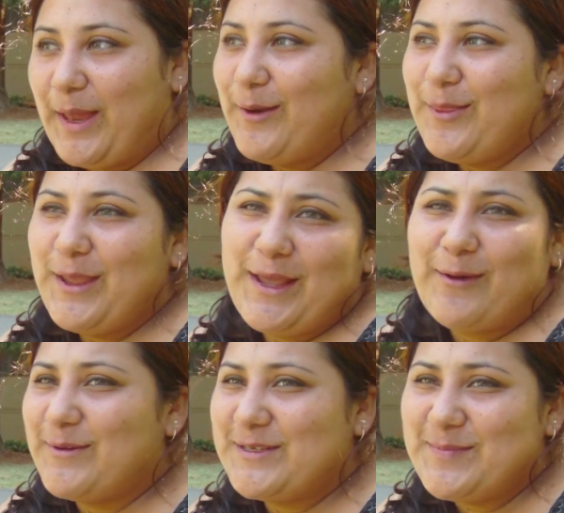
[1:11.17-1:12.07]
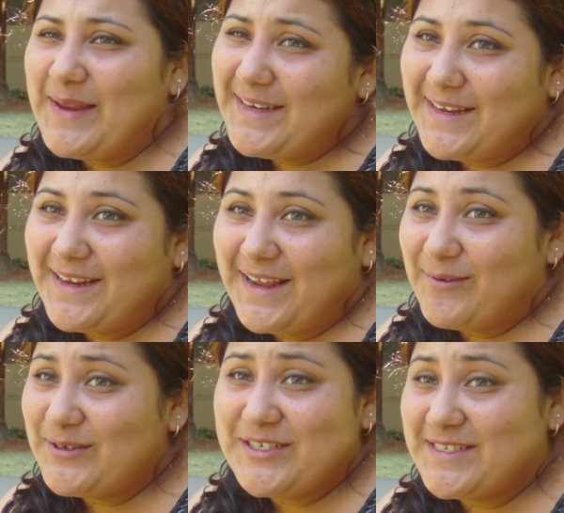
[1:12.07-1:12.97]
I don't think I would spend it.
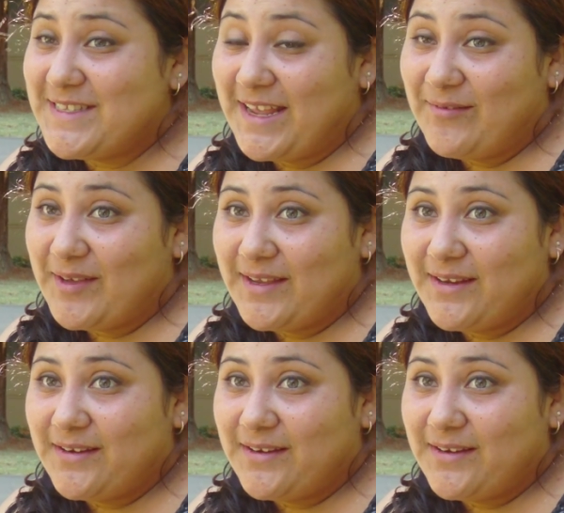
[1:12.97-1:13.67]
I would just save it.